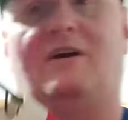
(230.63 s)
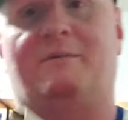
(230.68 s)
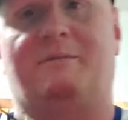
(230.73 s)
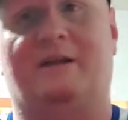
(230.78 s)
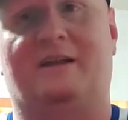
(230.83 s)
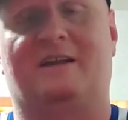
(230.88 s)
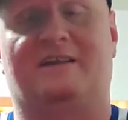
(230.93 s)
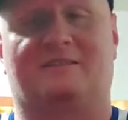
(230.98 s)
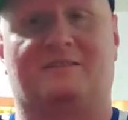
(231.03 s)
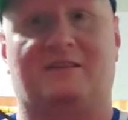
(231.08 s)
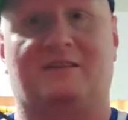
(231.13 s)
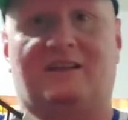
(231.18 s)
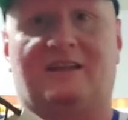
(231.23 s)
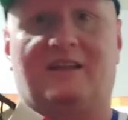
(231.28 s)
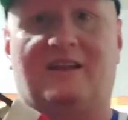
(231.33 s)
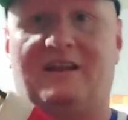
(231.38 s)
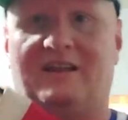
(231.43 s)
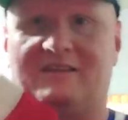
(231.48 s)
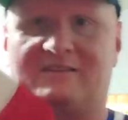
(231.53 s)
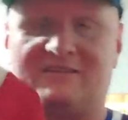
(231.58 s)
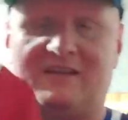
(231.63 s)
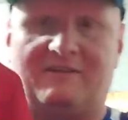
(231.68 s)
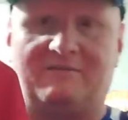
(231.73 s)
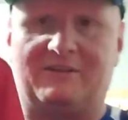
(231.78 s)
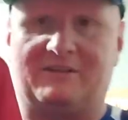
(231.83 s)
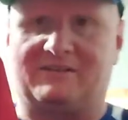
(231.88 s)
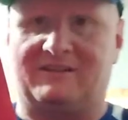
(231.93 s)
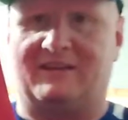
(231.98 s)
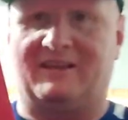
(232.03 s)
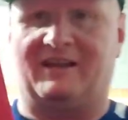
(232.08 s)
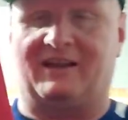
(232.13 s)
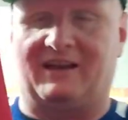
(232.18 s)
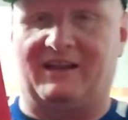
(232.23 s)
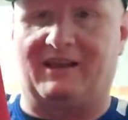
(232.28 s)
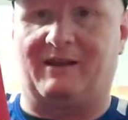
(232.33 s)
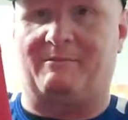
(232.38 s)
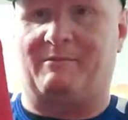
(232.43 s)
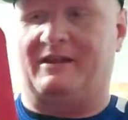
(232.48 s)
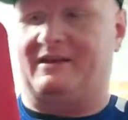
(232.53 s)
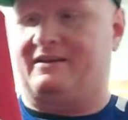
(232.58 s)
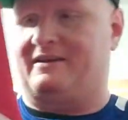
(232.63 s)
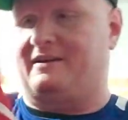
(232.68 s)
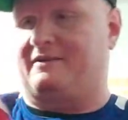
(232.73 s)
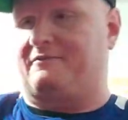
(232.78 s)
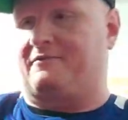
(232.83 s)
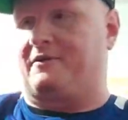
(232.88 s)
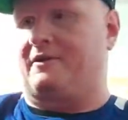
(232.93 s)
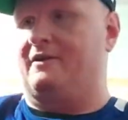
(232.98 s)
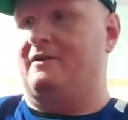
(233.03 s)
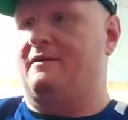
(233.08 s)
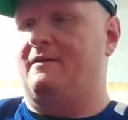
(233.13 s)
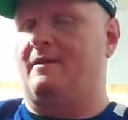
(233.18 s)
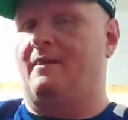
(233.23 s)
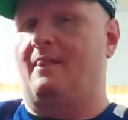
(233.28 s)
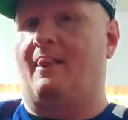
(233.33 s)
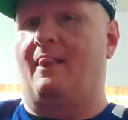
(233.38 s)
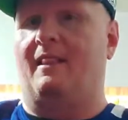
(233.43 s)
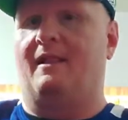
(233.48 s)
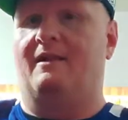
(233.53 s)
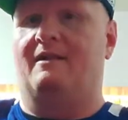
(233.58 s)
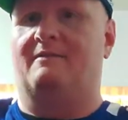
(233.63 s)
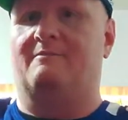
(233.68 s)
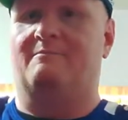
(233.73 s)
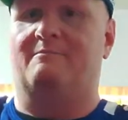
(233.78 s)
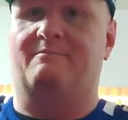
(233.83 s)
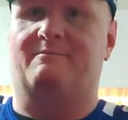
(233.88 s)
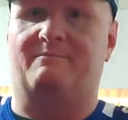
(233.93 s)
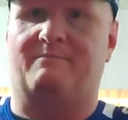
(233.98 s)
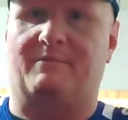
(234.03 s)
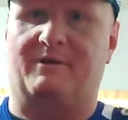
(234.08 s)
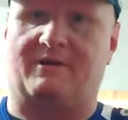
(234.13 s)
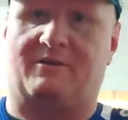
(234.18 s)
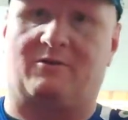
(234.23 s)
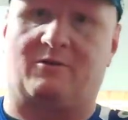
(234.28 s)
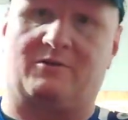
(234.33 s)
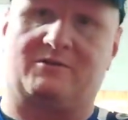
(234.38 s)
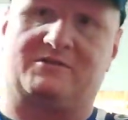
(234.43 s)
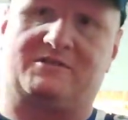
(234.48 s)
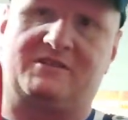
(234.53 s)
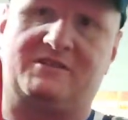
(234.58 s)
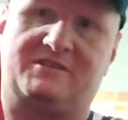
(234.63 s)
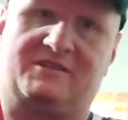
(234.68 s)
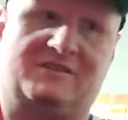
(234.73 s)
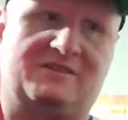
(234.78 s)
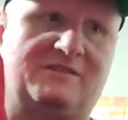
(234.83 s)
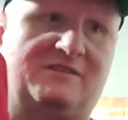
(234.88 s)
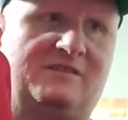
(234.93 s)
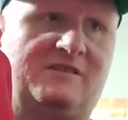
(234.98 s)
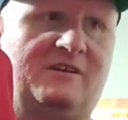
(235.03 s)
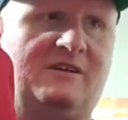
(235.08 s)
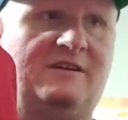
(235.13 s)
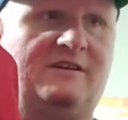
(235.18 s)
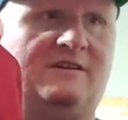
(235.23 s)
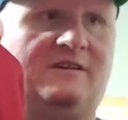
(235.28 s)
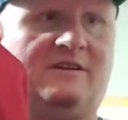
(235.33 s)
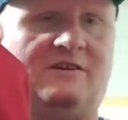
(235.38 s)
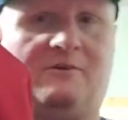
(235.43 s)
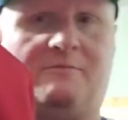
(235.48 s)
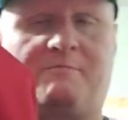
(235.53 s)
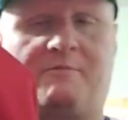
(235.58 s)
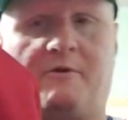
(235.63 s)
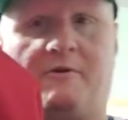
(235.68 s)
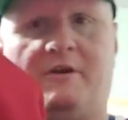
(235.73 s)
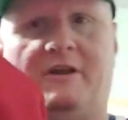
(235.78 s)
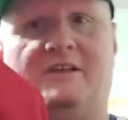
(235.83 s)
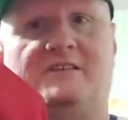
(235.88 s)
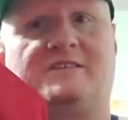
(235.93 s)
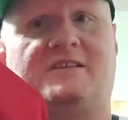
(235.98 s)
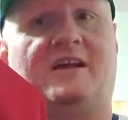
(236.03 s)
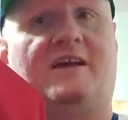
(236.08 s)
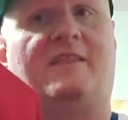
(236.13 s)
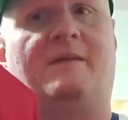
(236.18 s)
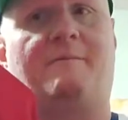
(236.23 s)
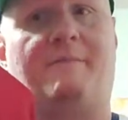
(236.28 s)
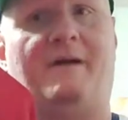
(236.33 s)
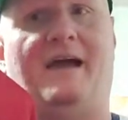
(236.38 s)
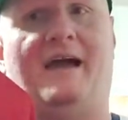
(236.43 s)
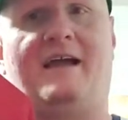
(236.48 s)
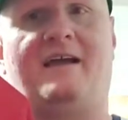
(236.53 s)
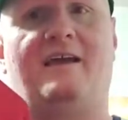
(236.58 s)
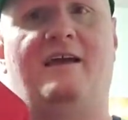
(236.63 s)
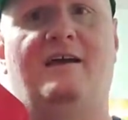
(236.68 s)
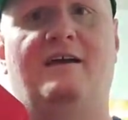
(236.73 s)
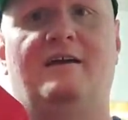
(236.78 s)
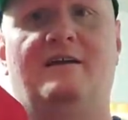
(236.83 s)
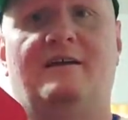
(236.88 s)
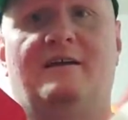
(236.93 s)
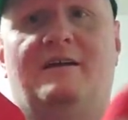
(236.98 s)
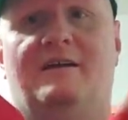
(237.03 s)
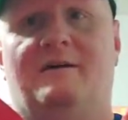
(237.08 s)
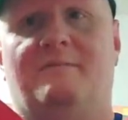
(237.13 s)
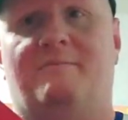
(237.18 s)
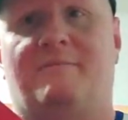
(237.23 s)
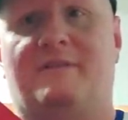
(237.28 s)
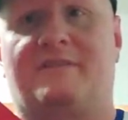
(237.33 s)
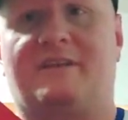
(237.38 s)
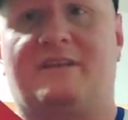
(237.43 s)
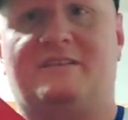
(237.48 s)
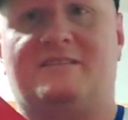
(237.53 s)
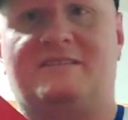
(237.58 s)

I mean, it's a little, it's obviously a little bit different. But of course, this is, you know, Parise on the back. But they